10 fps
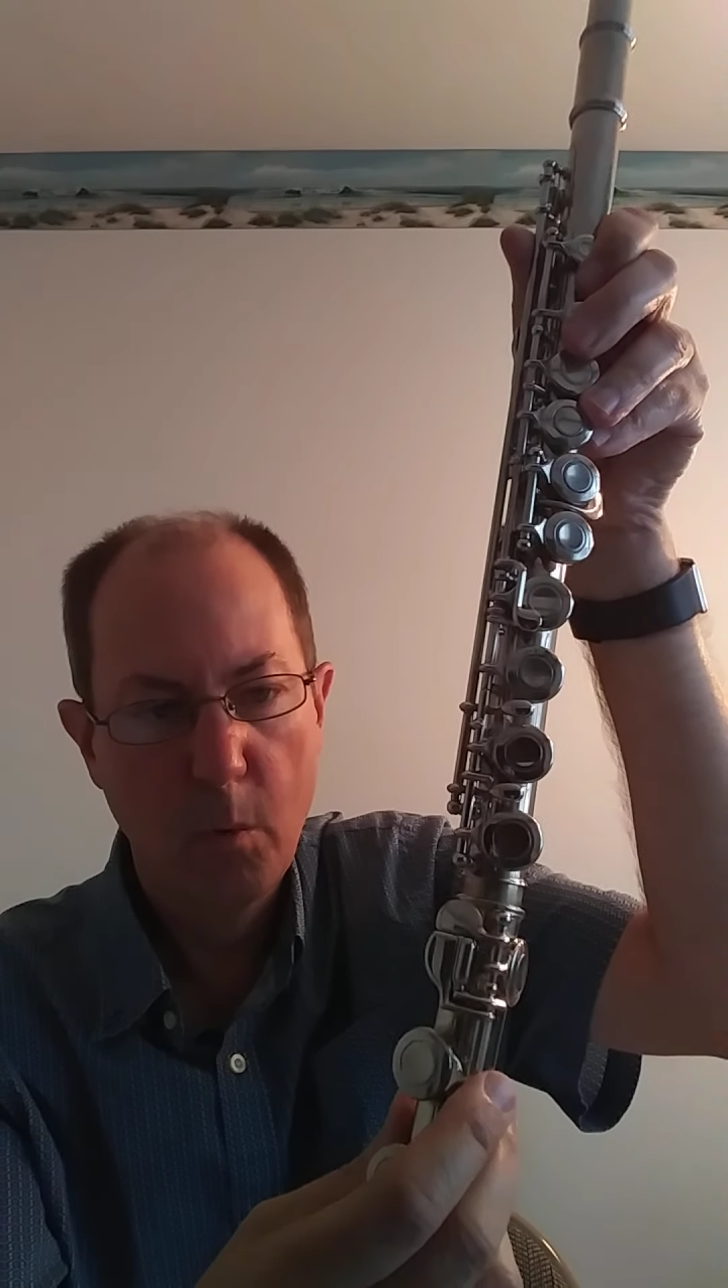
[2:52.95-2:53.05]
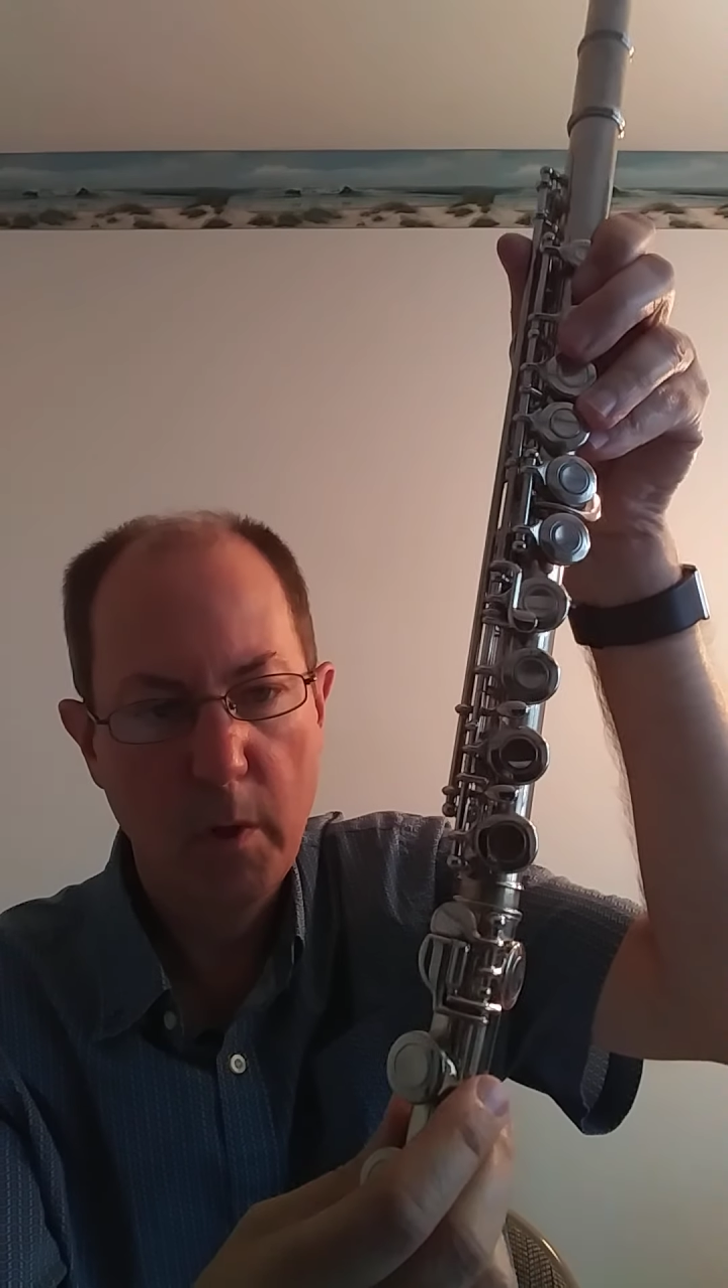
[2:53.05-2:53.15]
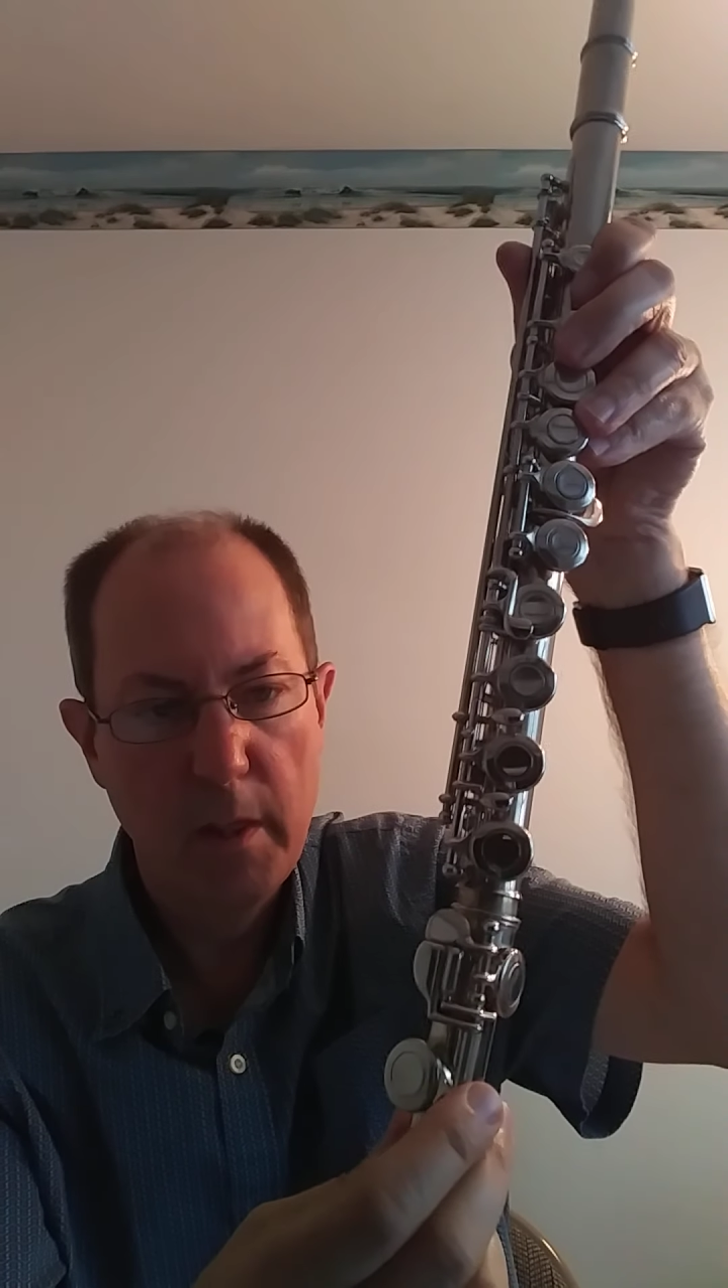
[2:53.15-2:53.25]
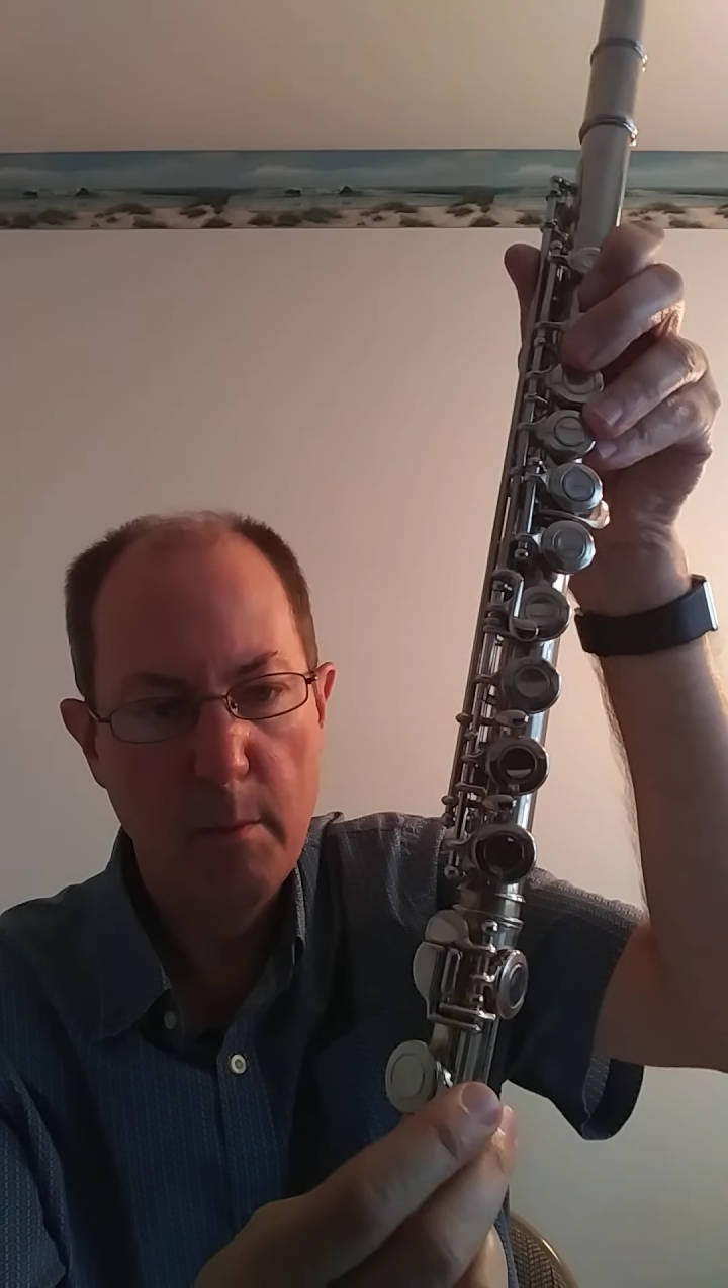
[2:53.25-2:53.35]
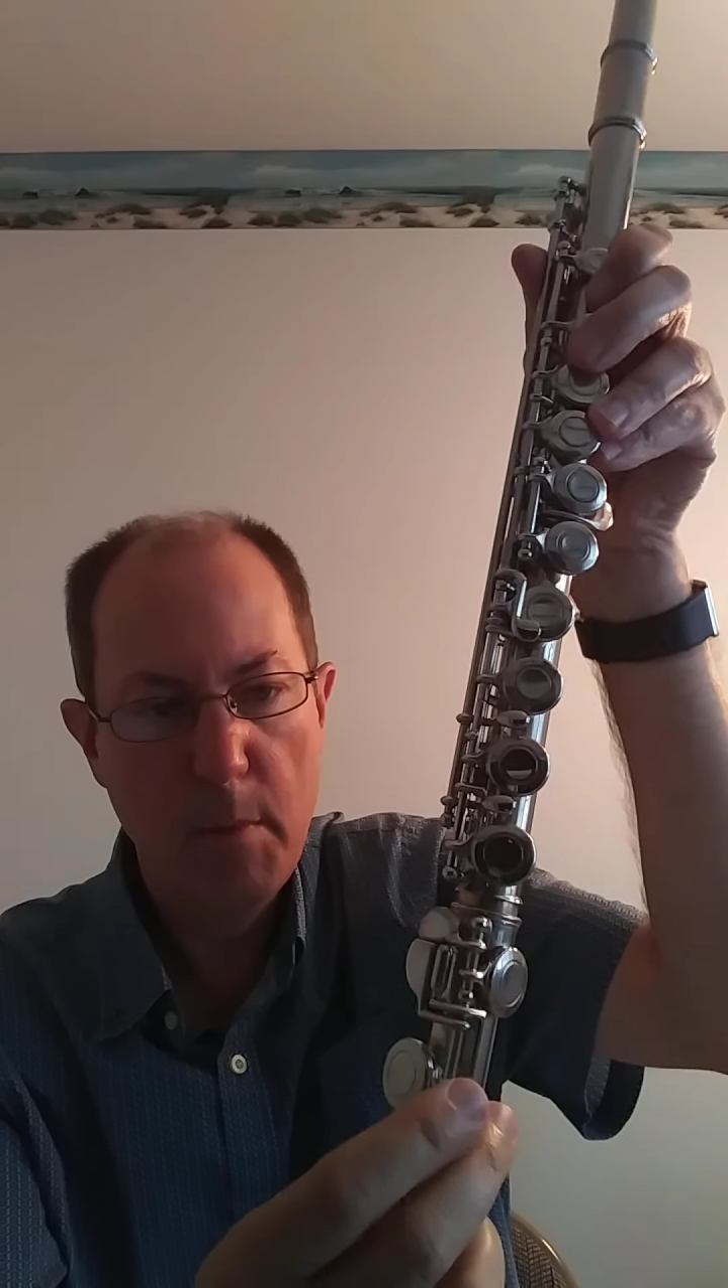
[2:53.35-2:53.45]

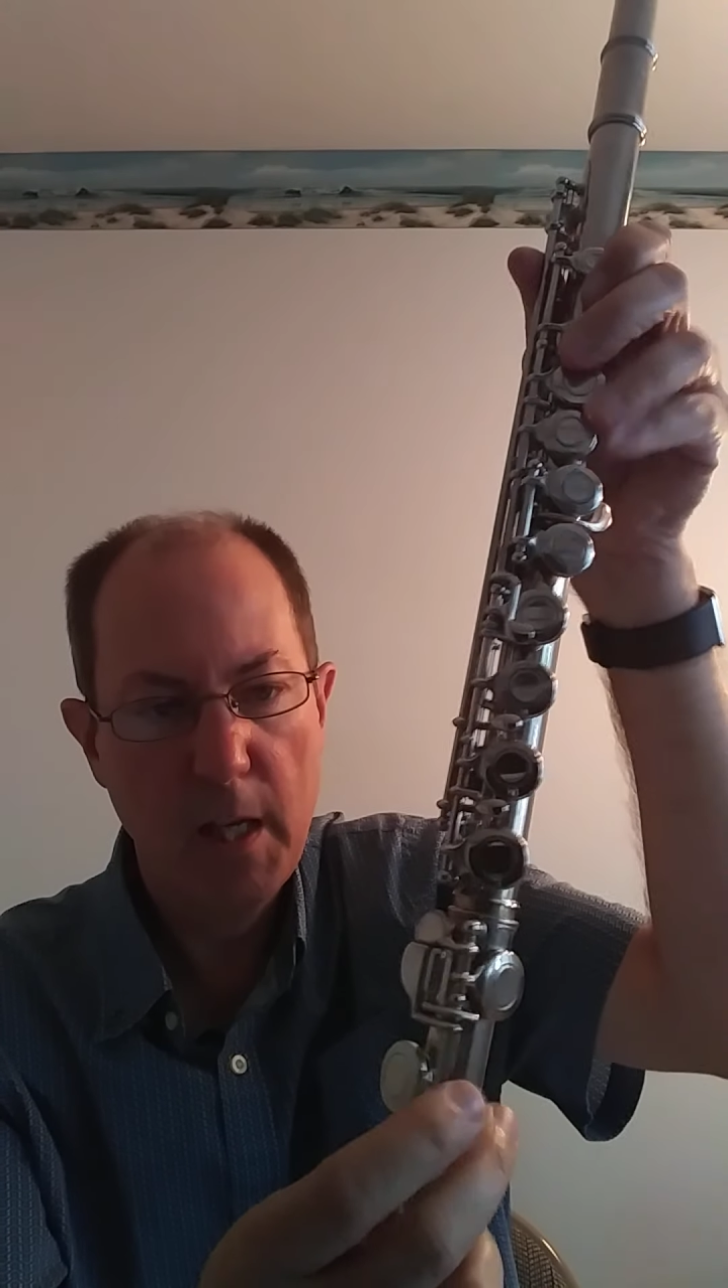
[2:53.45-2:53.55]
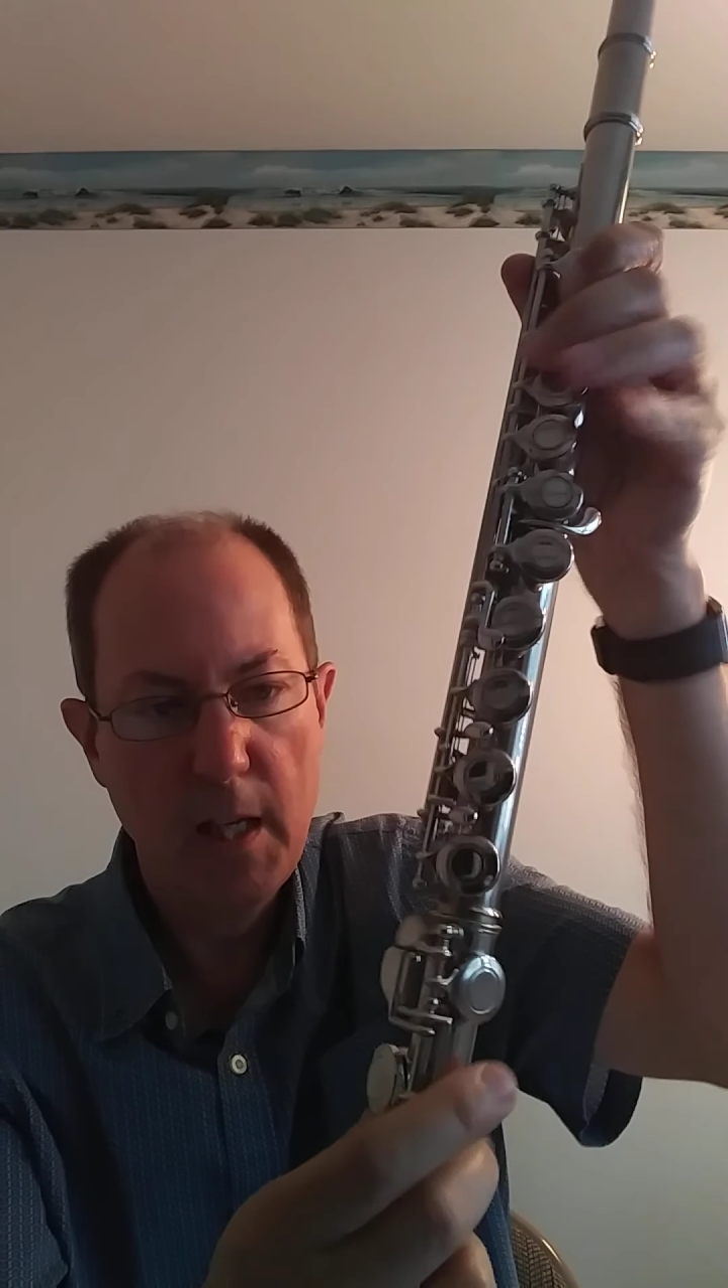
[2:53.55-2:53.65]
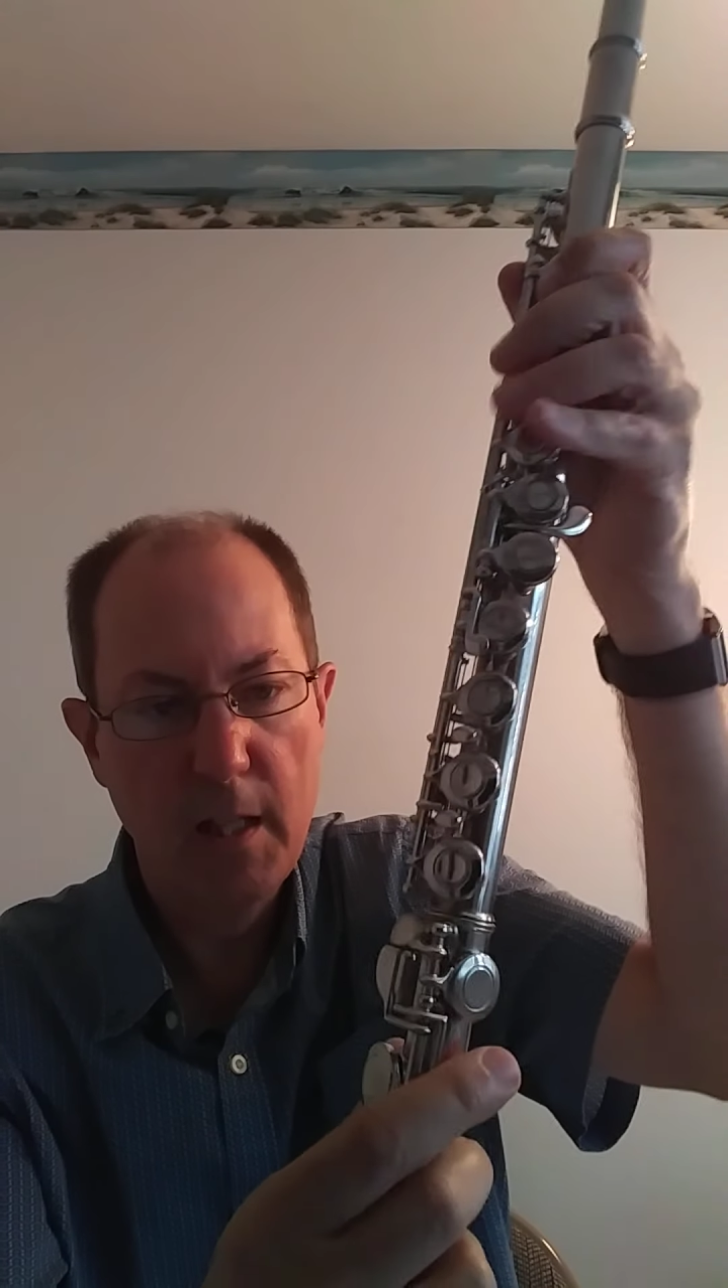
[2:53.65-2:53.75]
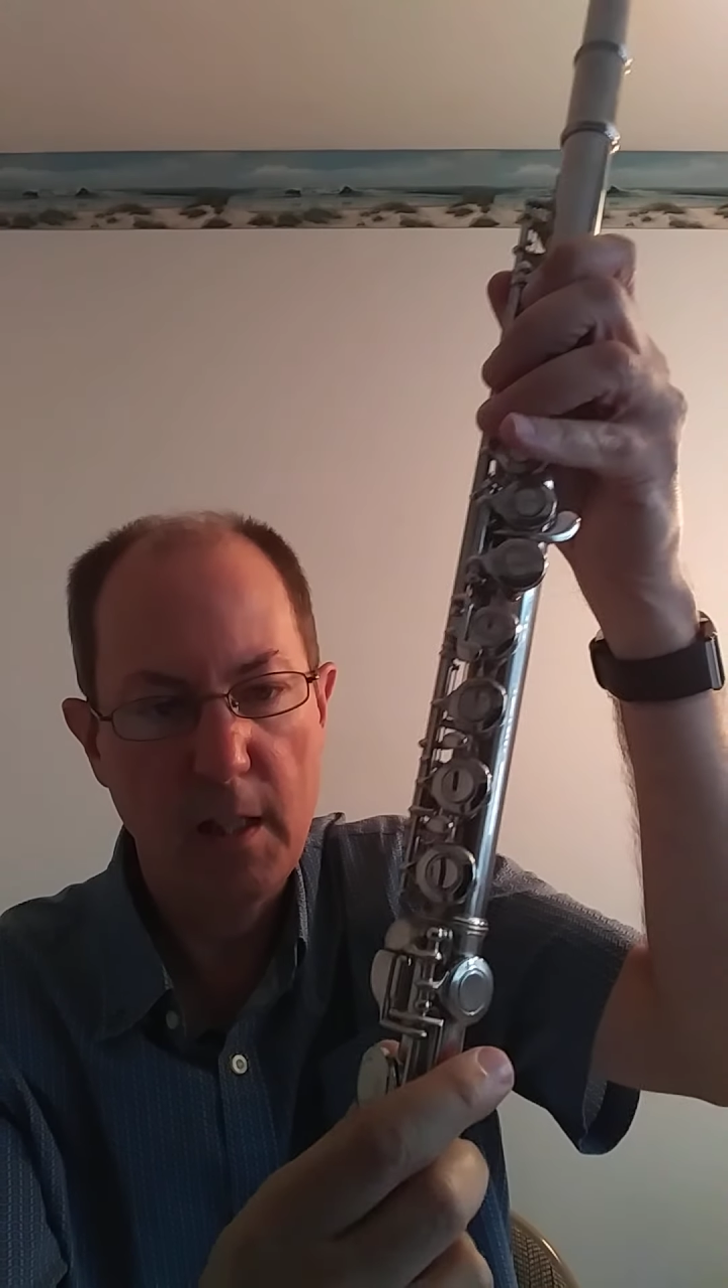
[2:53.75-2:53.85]
with the many